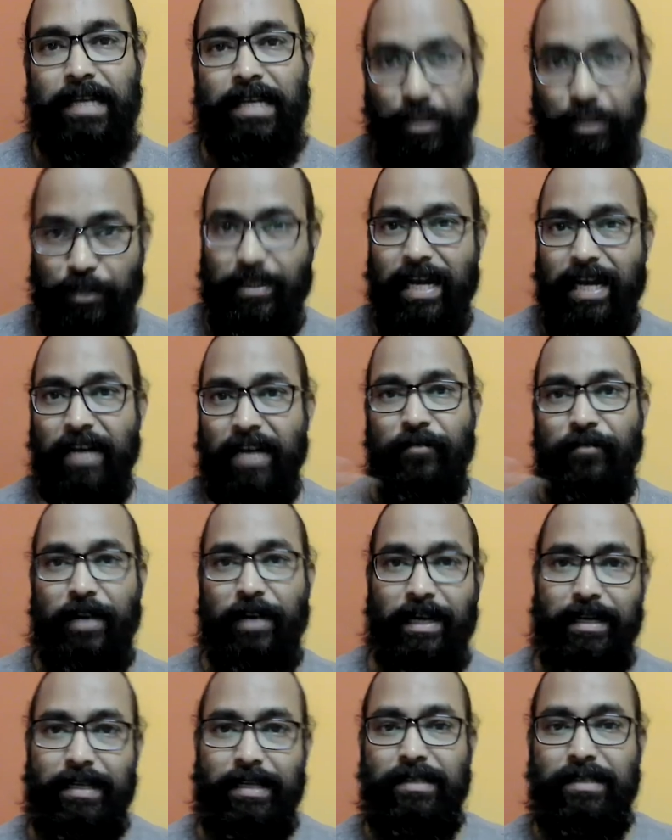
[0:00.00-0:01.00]
So that
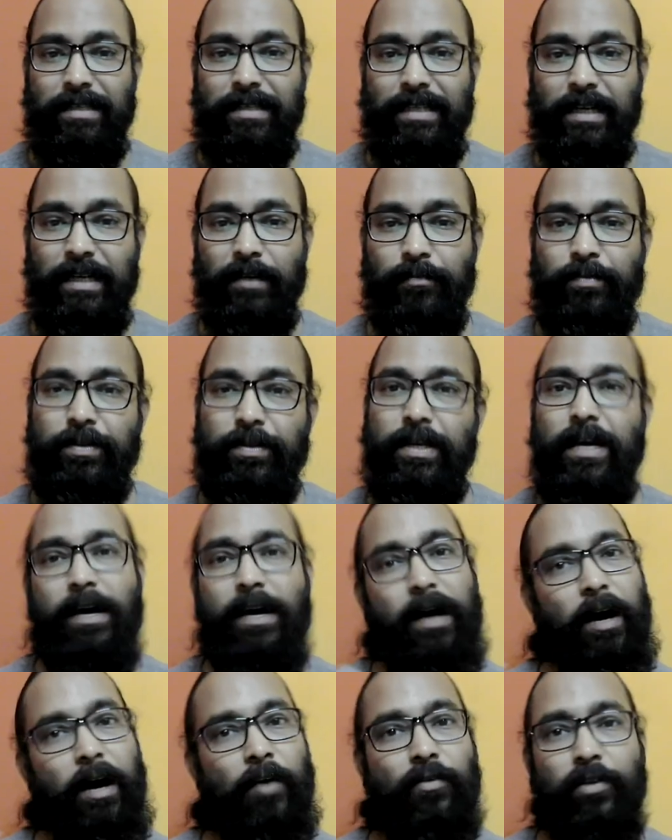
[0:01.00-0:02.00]
fragrance comes
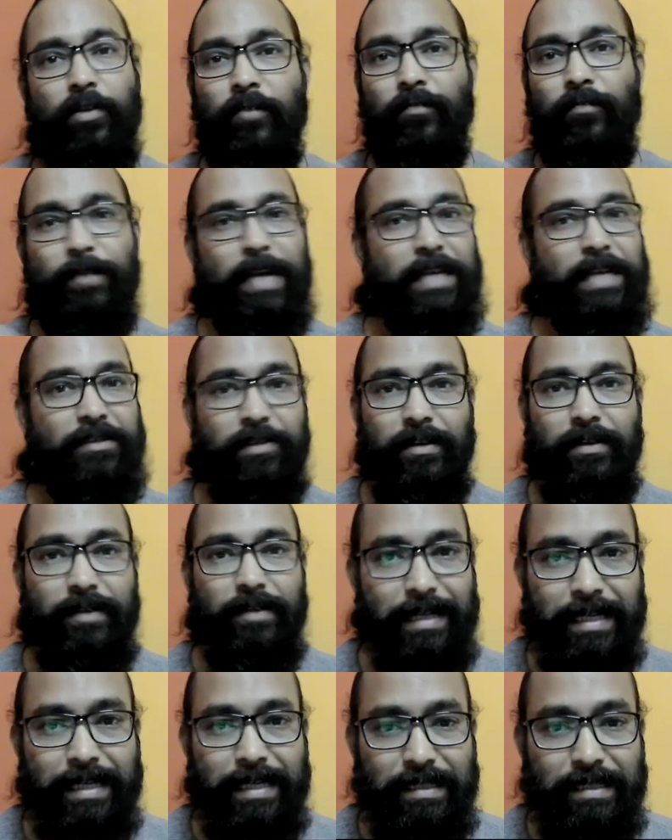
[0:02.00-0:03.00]
out of natural
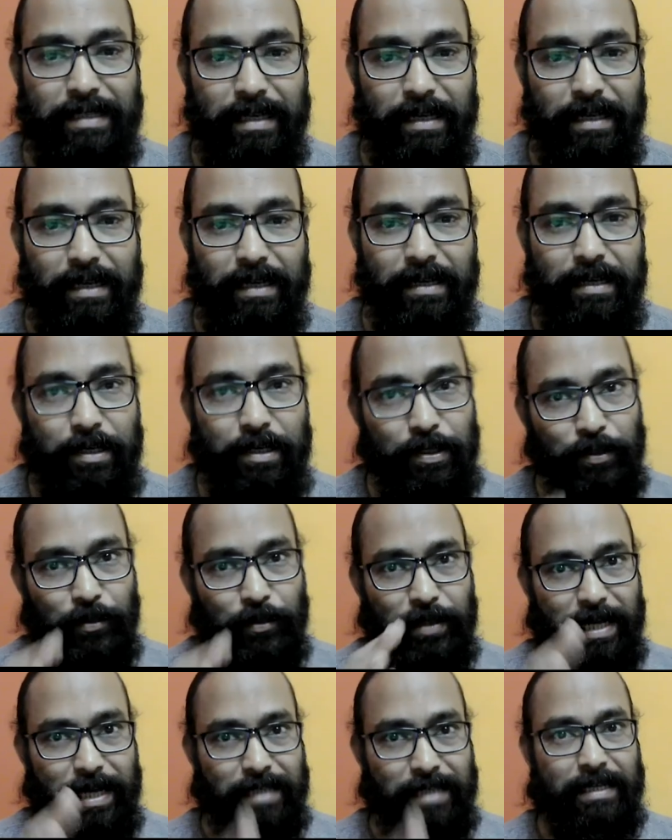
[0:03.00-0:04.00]
tendency. So
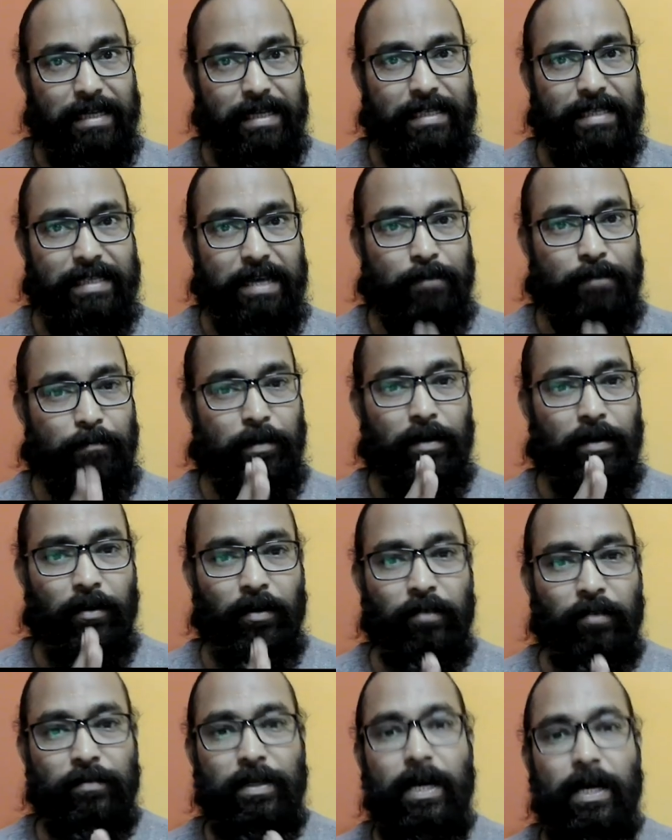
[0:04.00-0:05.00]
that's an example
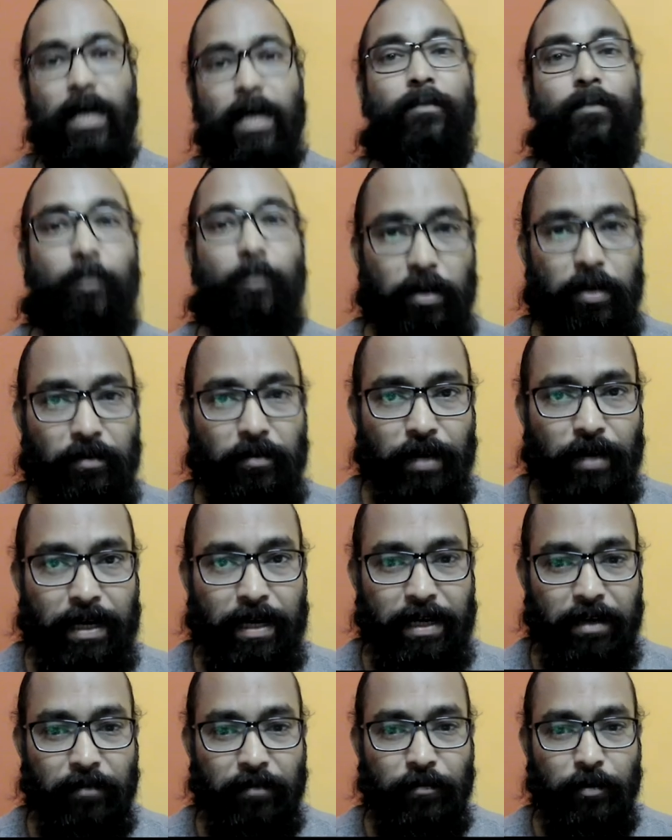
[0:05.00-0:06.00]
of the
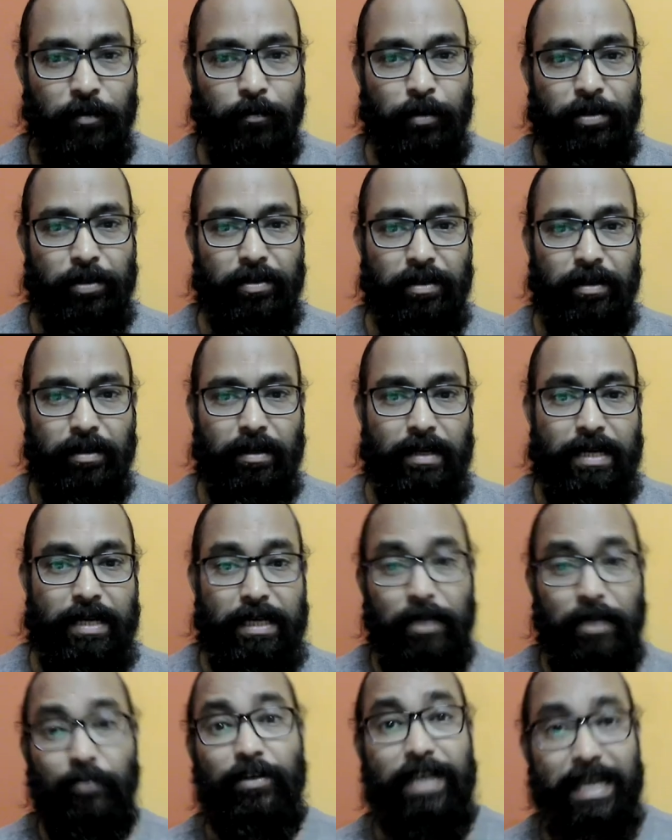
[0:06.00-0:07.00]
unmodified information.
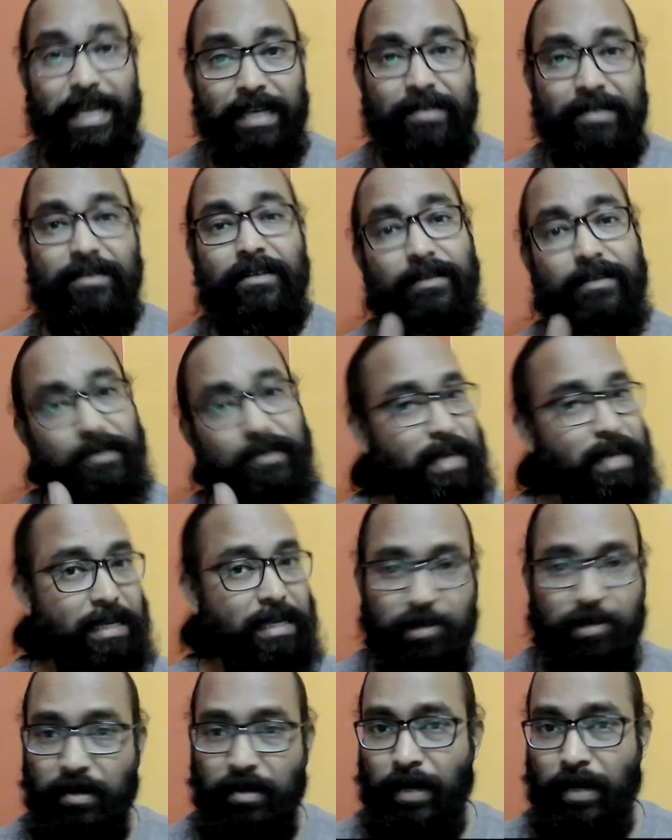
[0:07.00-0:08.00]
Now, taste is a
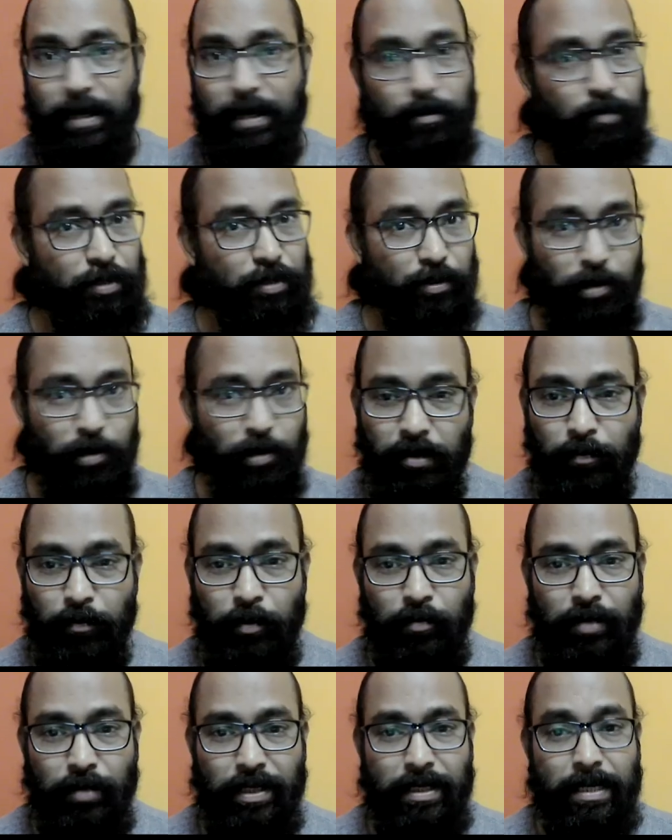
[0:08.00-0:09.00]
natural mango. We talked
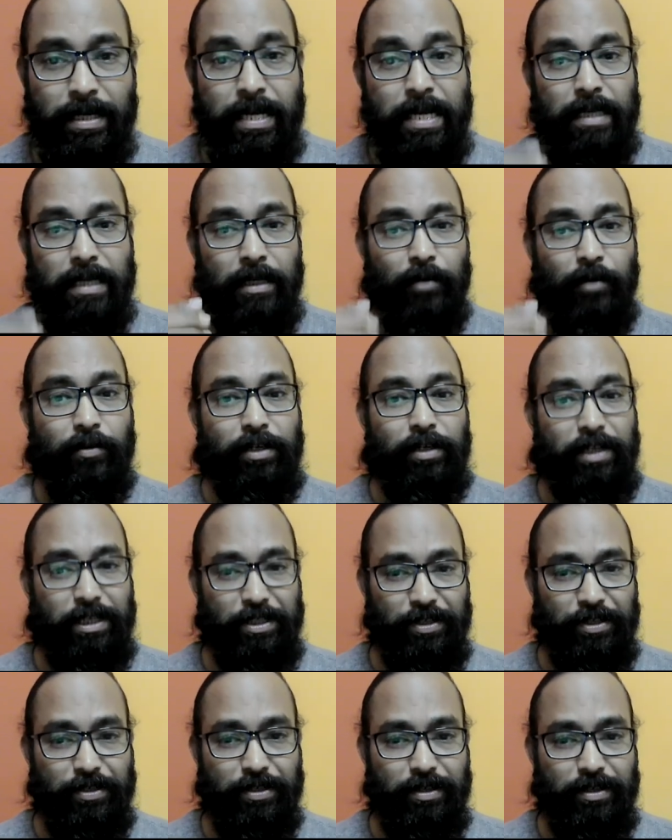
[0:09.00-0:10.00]
about it. Now,
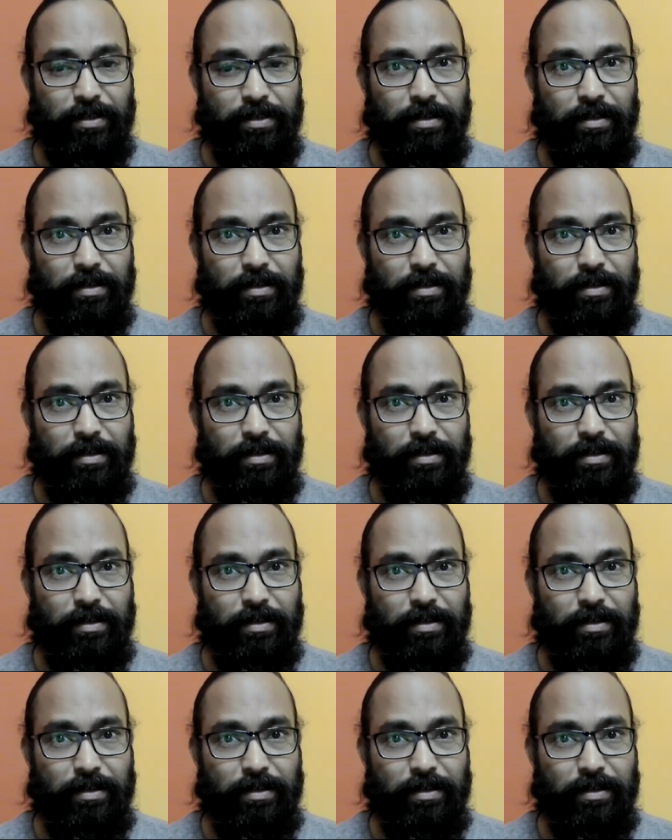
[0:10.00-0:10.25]
touch.